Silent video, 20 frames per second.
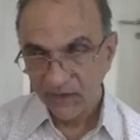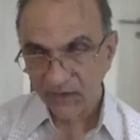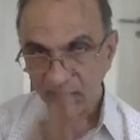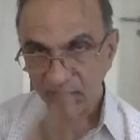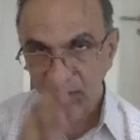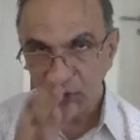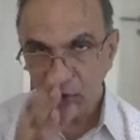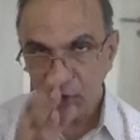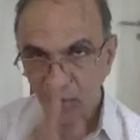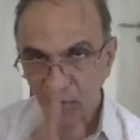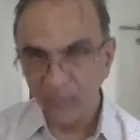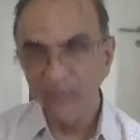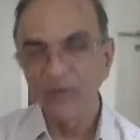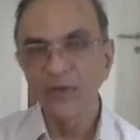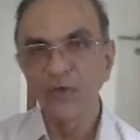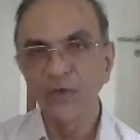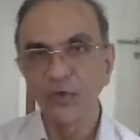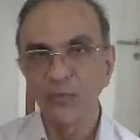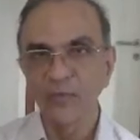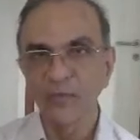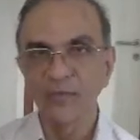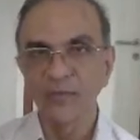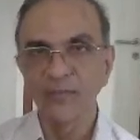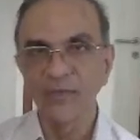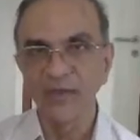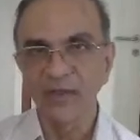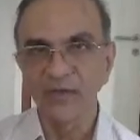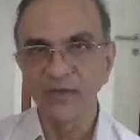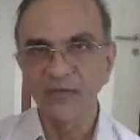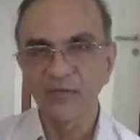In normal human
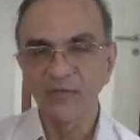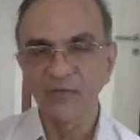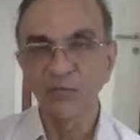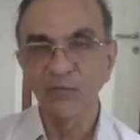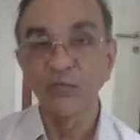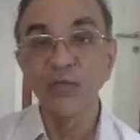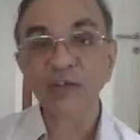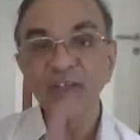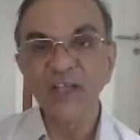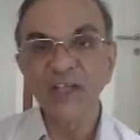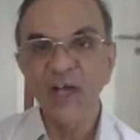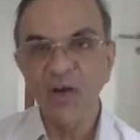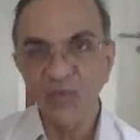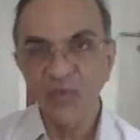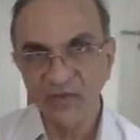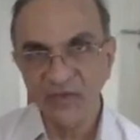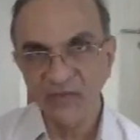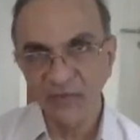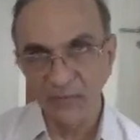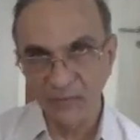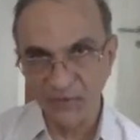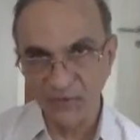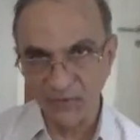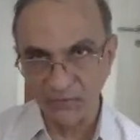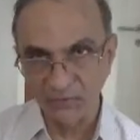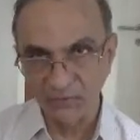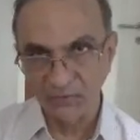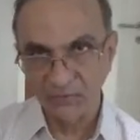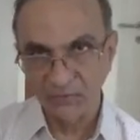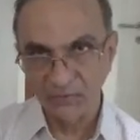beings, without
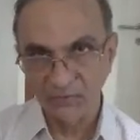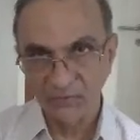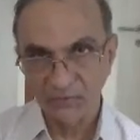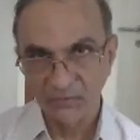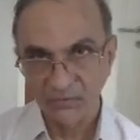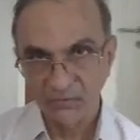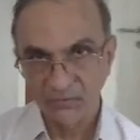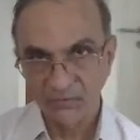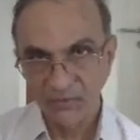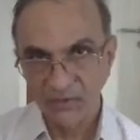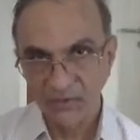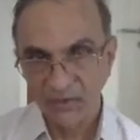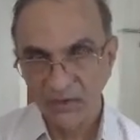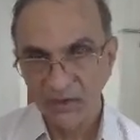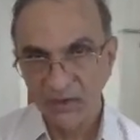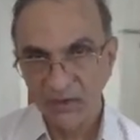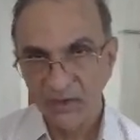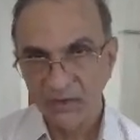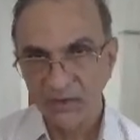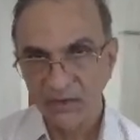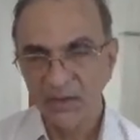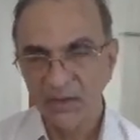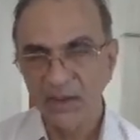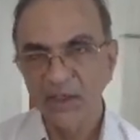exception, the